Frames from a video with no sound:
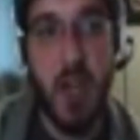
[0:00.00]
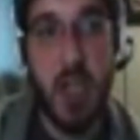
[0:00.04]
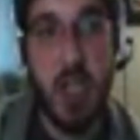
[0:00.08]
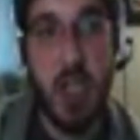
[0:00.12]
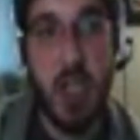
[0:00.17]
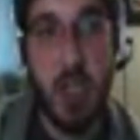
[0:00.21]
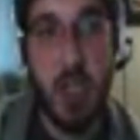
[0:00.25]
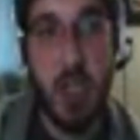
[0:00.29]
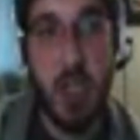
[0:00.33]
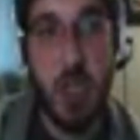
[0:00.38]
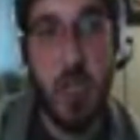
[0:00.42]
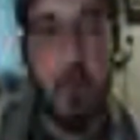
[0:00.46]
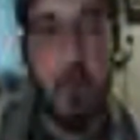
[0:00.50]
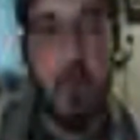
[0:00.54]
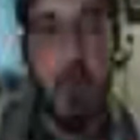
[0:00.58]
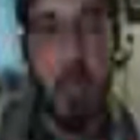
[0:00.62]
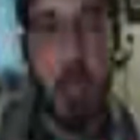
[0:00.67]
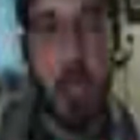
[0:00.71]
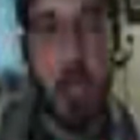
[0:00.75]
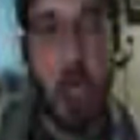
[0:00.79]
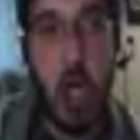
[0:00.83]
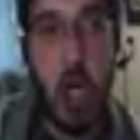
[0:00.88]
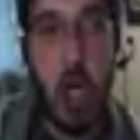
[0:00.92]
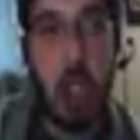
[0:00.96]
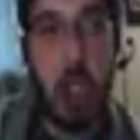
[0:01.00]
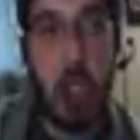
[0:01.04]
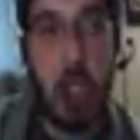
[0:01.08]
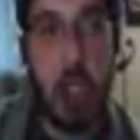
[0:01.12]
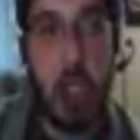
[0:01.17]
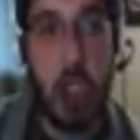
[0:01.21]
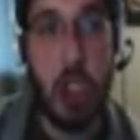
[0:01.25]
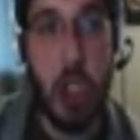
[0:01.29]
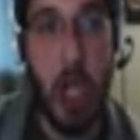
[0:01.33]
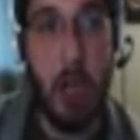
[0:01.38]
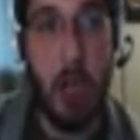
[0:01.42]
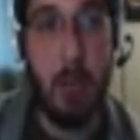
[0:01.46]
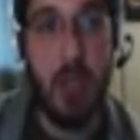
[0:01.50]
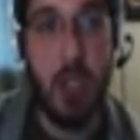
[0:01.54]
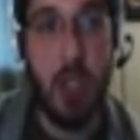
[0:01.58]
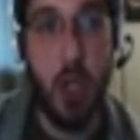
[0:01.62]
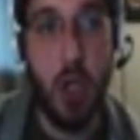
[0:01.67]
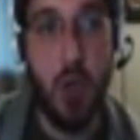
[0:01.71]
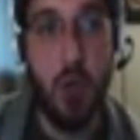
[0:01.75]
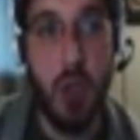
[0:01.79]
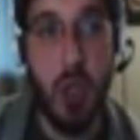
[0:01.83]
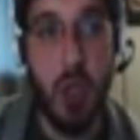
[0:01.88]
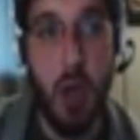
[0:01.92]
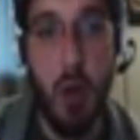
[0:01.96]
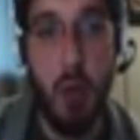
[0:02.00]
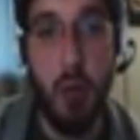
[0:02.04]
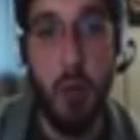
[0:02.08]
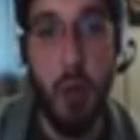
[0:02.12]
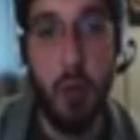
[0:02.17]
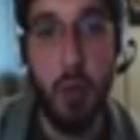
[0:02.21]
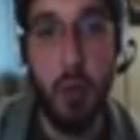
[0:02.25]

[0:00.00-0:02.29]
because this episode's gone on quite